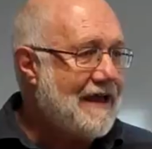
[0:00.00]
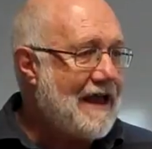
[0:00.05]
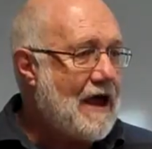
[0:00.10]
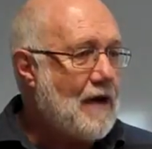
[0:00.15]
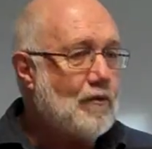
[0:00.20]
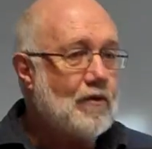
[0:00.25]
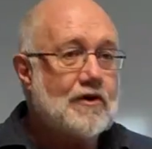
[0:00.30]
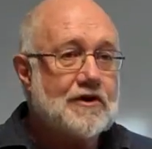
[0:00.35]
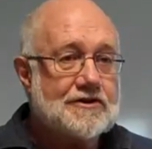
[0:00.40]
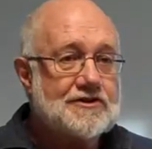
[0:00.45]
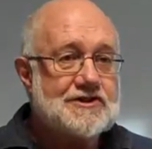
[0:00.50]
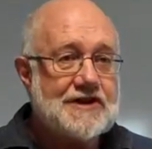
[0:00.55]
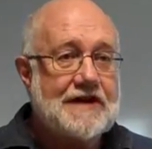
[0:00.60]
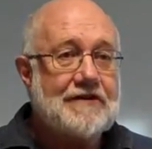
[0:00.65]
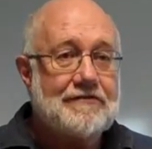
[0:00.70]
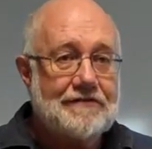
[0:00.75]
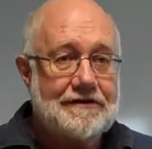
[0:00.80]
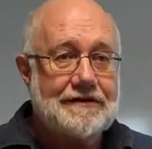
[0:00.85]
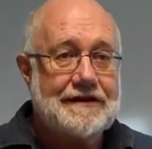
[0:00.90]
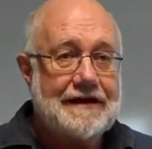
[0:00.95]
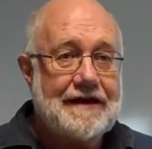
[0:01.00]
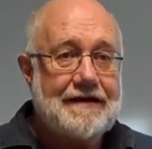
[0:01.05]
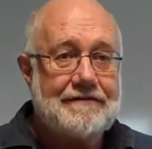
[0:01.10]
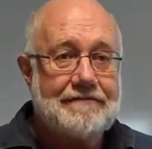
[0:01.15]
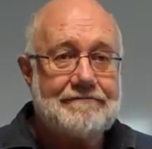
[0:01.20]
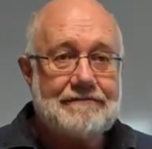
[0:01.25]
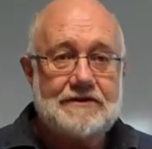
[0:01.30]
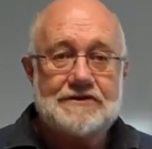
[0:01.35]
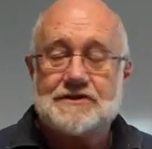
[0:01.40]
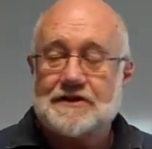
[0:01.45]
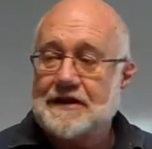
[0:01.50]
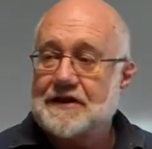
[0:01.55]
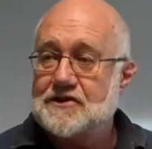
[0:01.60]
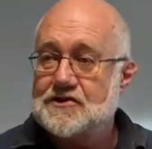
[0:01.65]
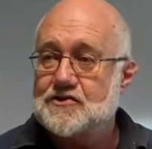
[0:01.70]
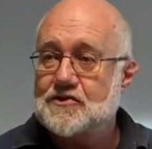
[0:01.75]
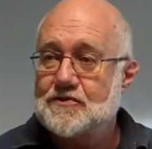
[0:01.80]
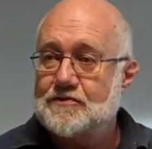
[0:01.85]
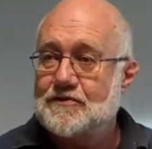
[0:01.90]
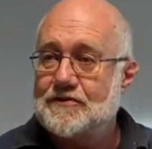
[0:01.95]
our work generally, our
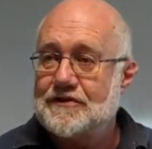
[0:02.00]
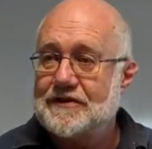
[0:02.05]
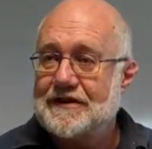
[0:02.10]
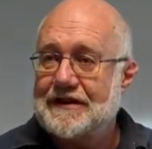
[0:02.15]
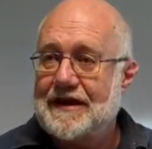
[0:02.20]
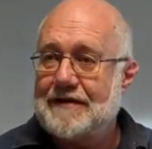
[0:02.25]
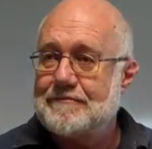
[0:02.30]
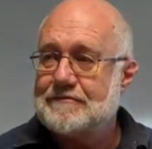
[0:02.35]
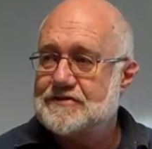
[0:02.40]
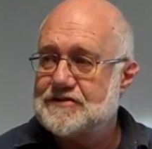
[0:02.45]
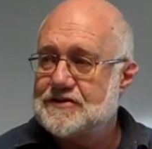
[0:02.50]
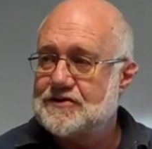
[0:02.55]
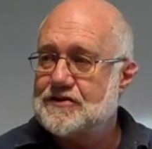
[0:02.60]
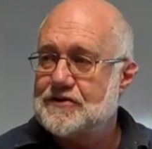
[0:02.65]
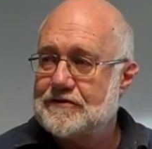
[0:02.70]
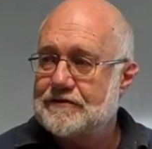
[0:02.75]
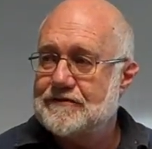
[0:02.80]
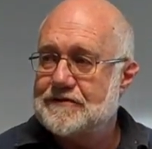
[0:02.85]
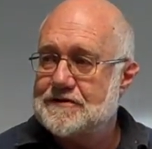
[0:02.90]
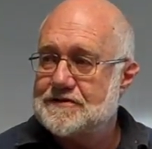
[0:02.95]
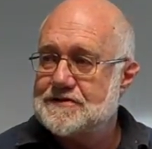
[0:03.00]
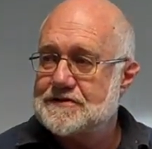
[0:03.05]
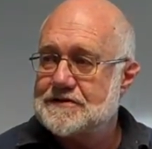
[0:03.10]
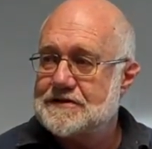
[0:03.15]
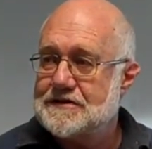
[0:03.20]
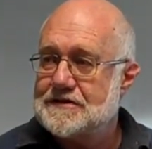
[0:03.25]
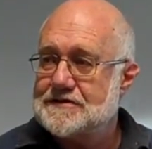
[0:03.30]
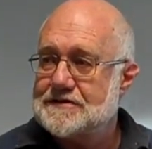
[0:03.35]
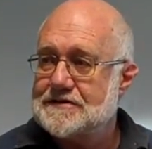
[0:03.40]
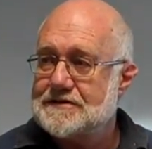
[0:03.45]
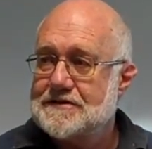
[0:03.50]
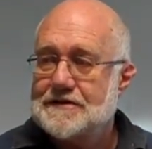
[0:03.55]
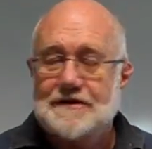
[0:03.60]
intellectual work. It happens in universities.